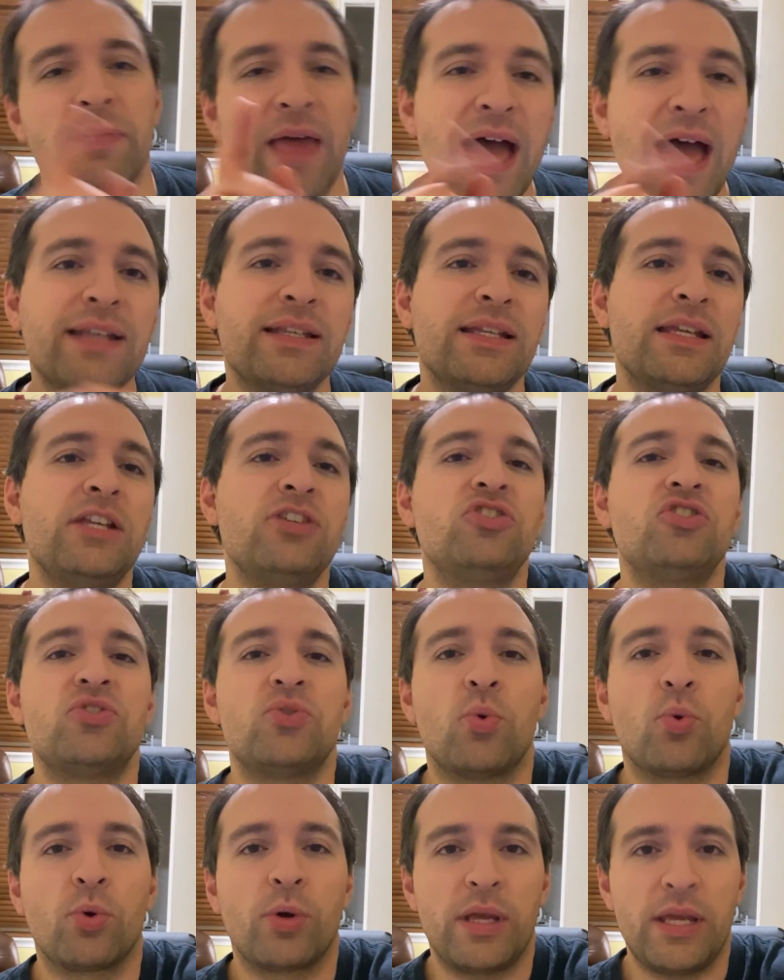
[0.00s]
That is
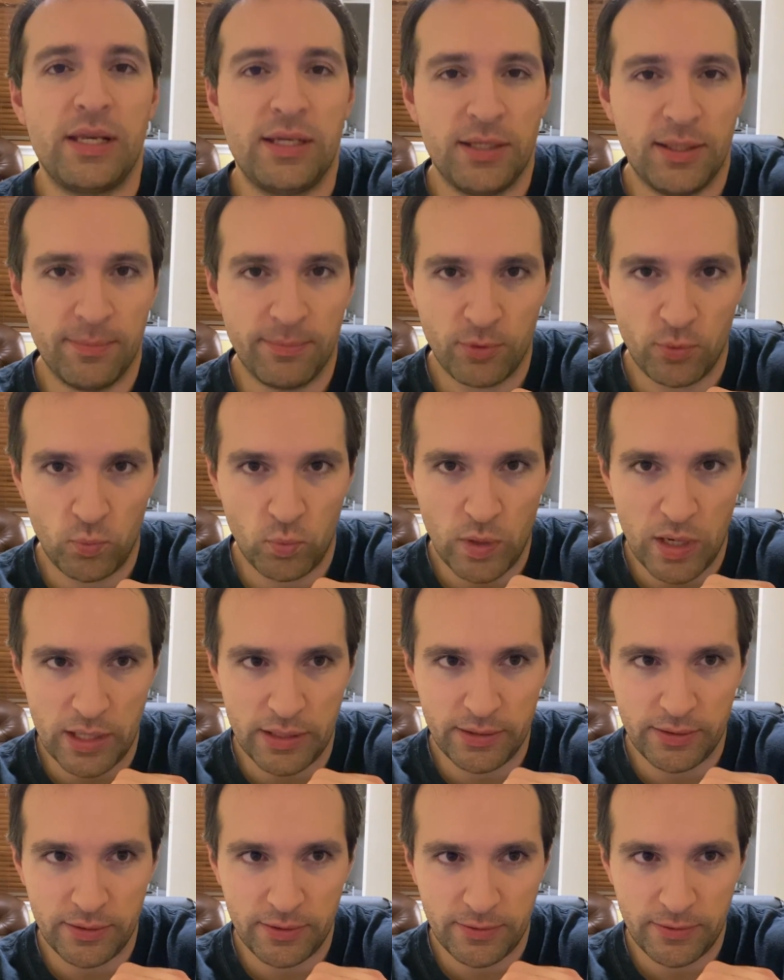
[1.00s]
story number
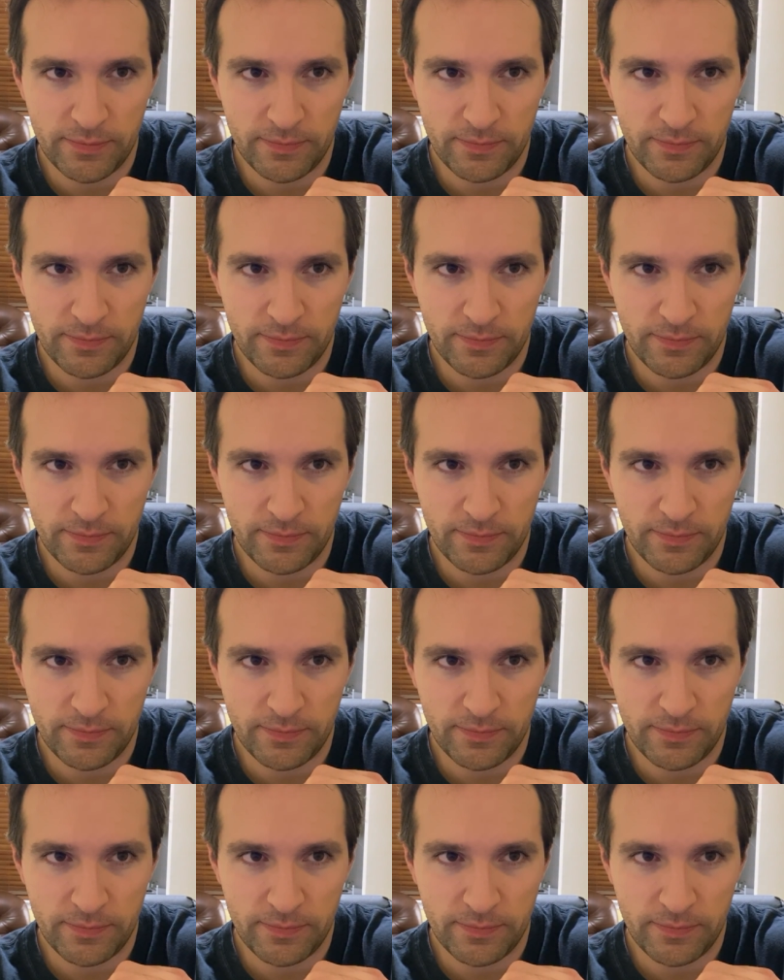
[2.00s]
one.